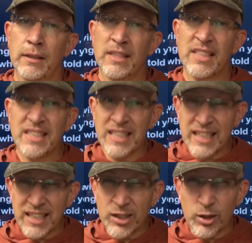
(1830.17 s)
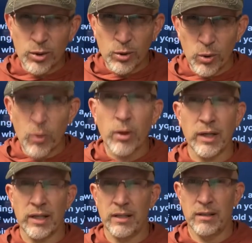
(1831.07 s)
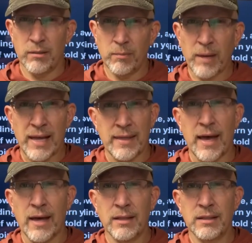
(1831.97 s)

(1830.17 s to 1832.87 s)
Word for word: seeking glory by that.